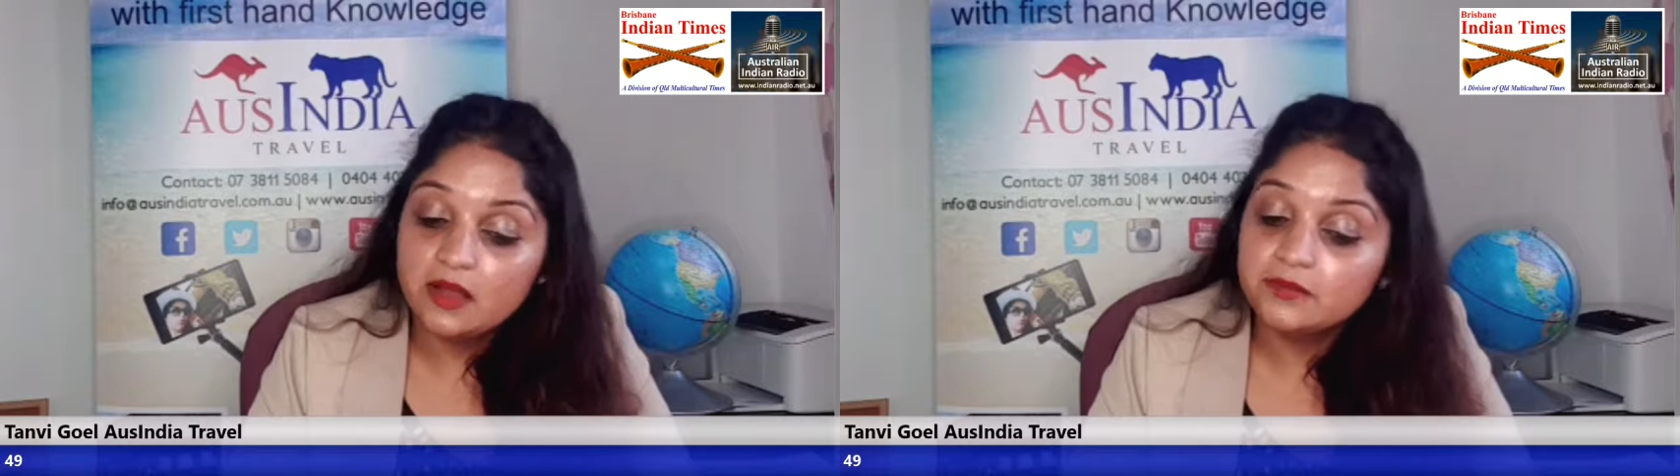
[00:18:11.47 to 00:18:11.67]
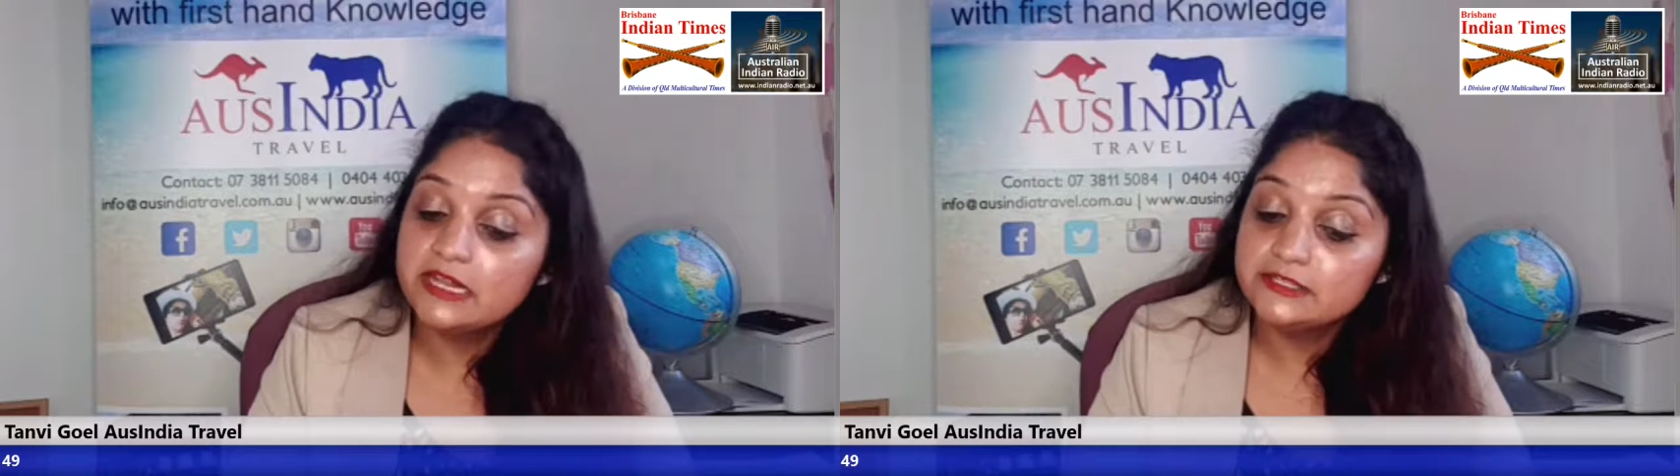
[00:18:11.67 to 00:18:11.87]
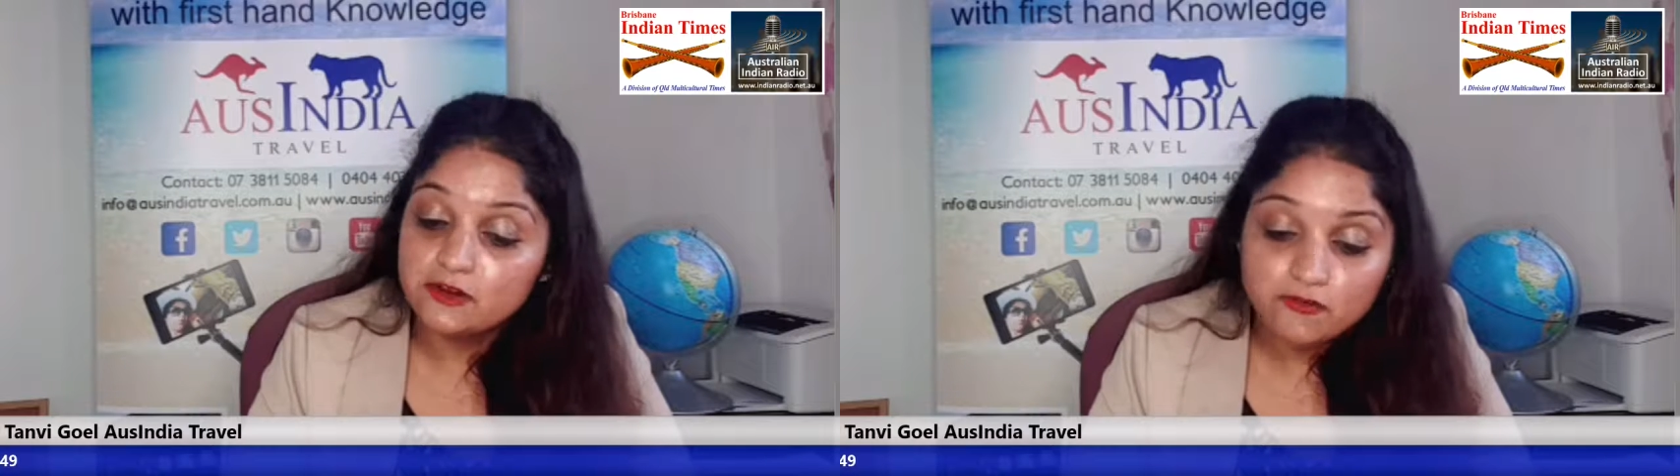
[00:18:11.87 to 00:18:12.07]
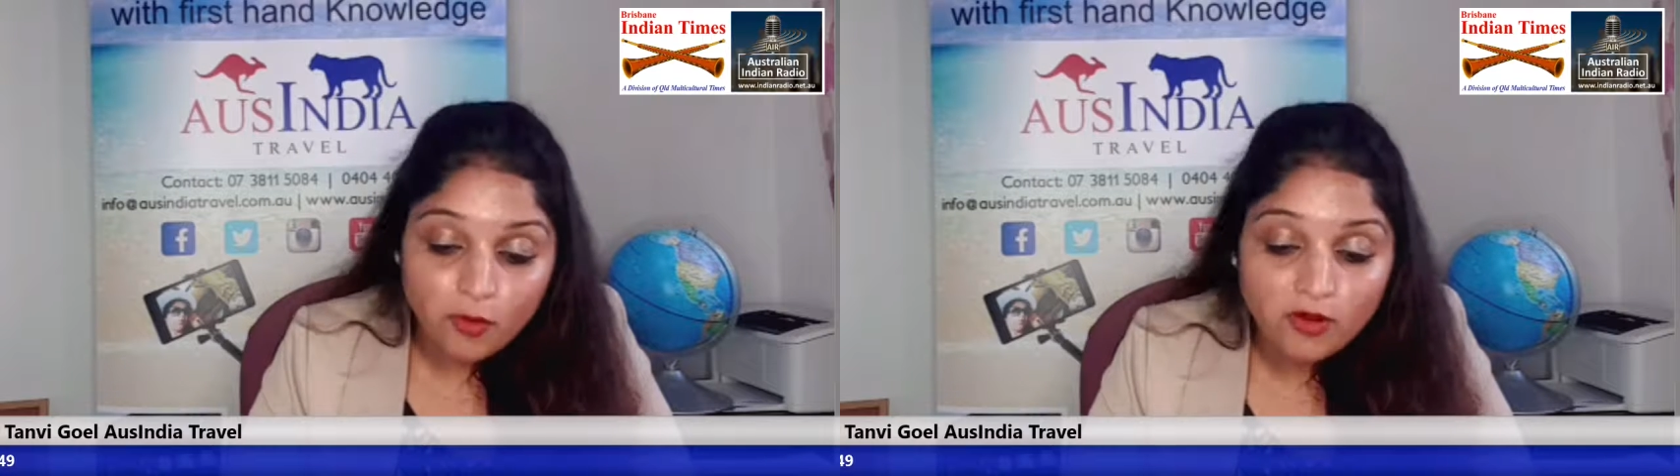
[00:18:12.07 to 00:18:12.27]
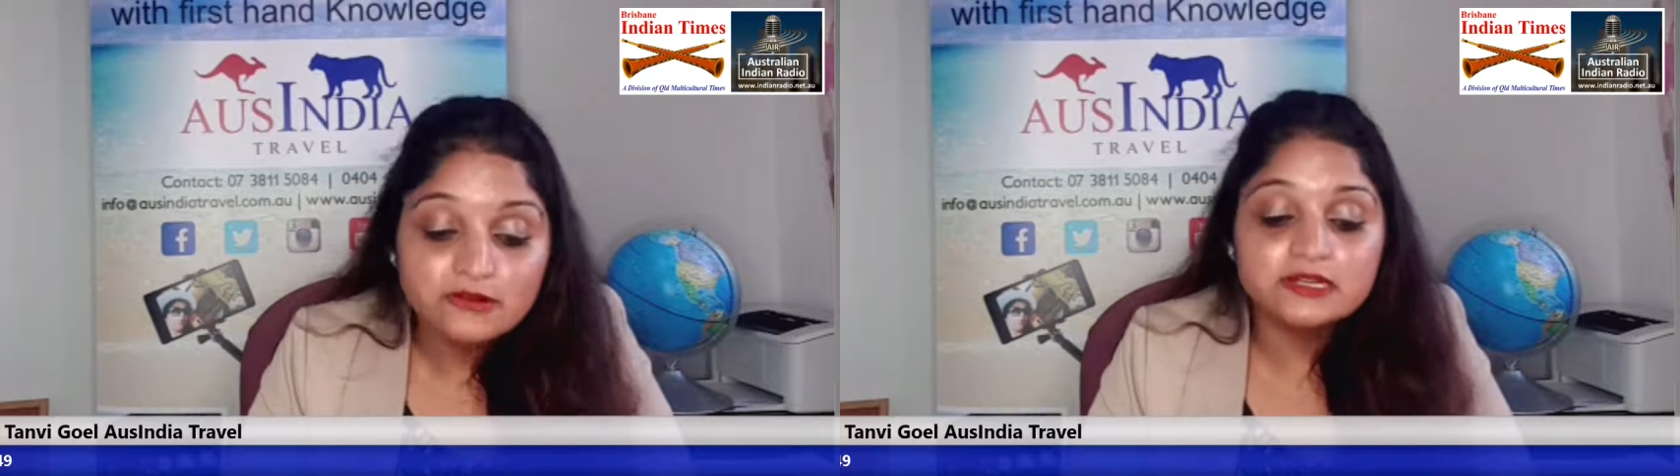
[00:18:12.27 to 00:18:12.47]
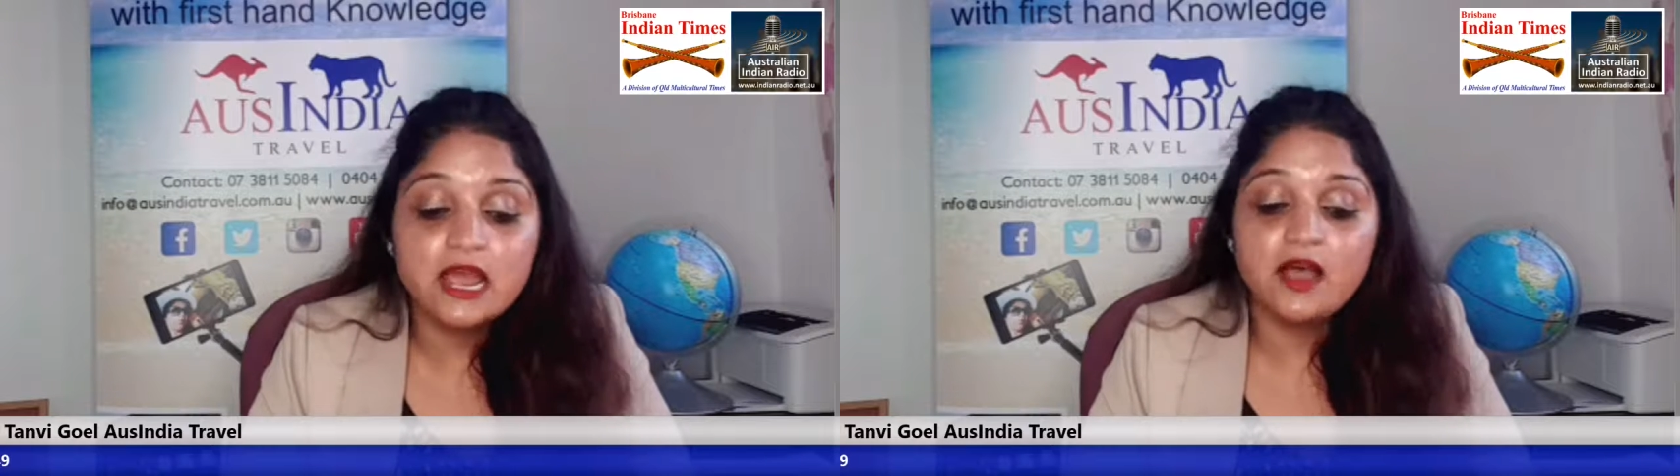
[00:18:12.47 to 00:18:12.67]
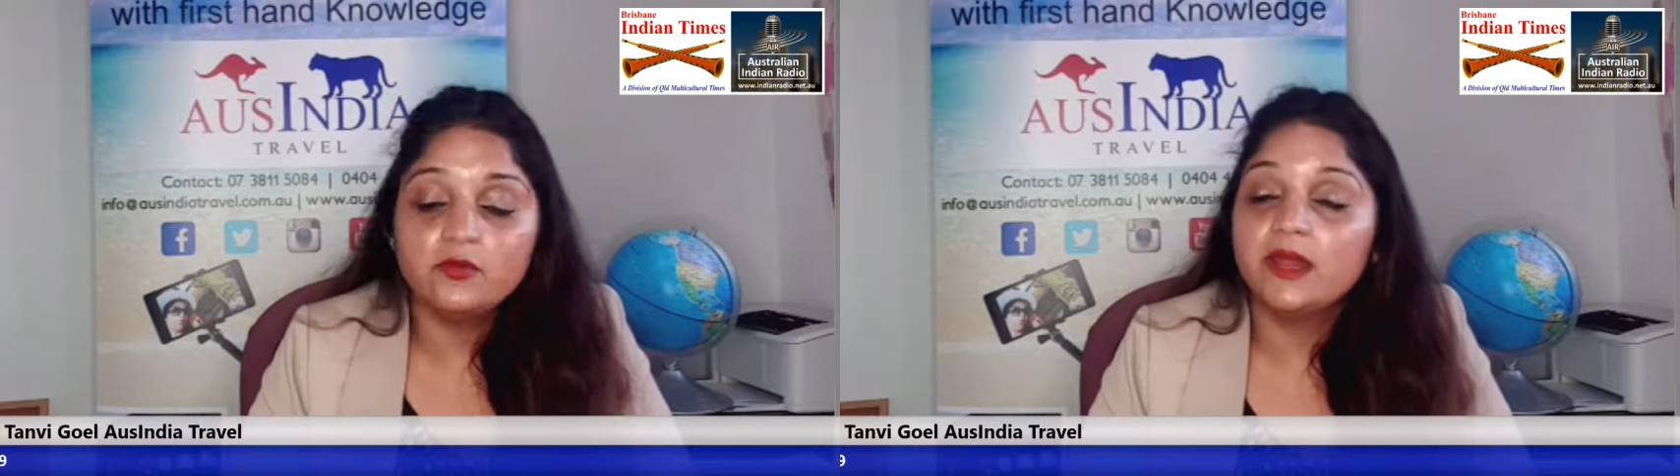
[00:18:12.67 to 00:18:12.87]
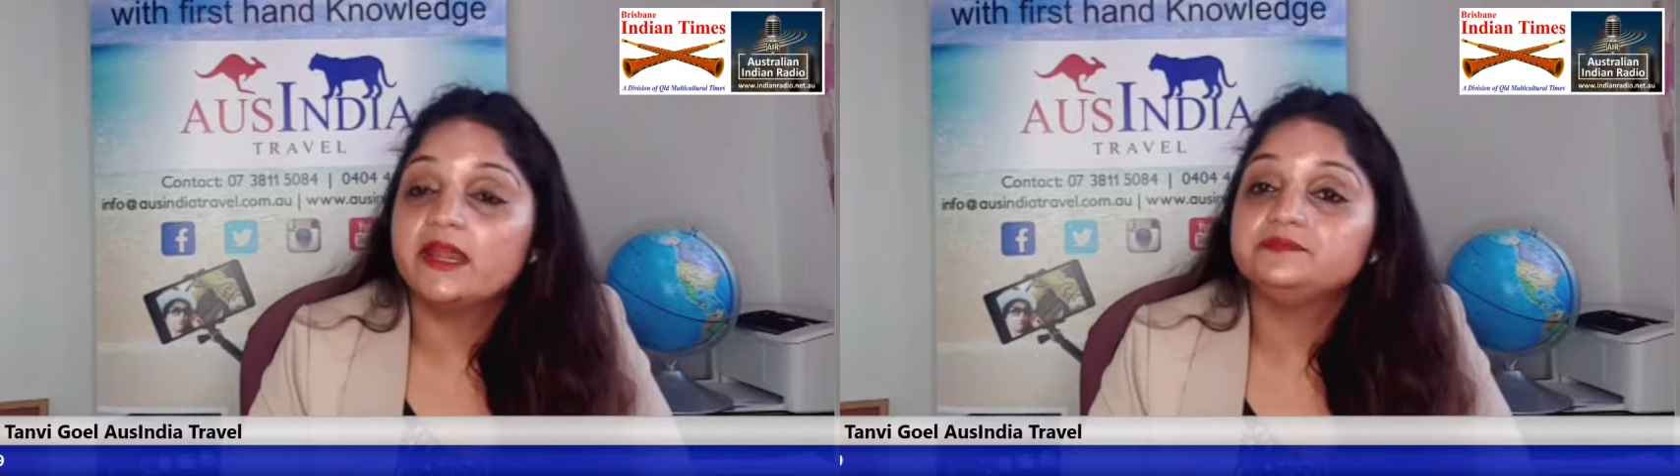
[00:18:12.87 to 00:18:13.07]
companies involved
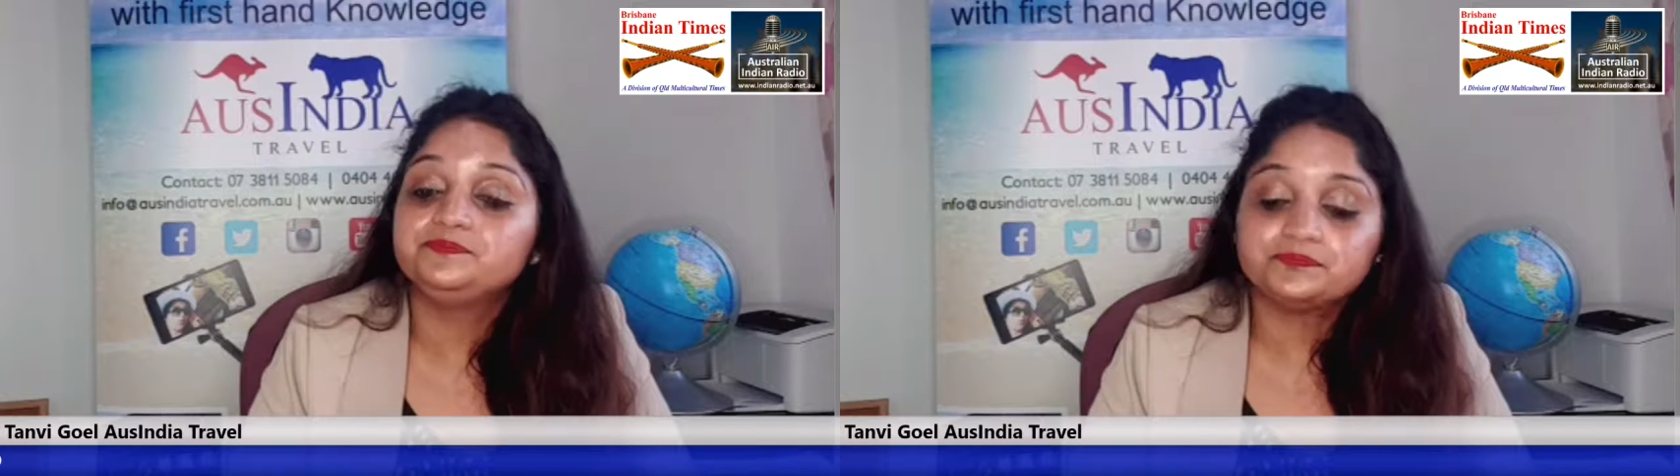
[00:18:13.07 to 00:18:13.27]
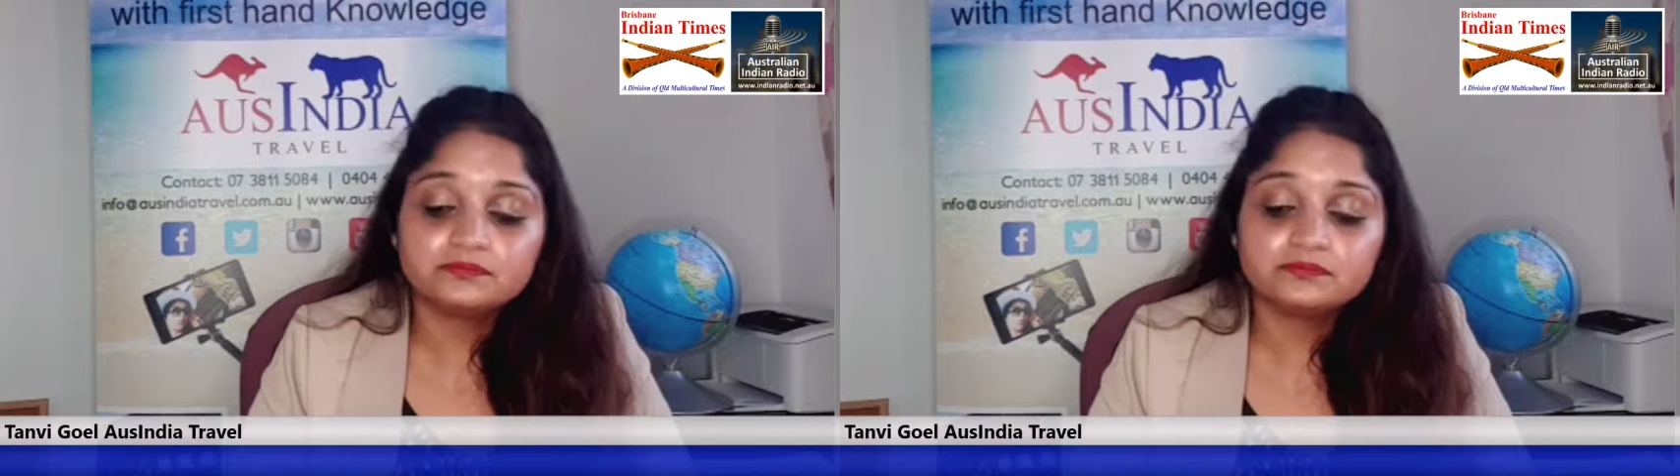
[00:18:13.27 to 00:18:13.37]
where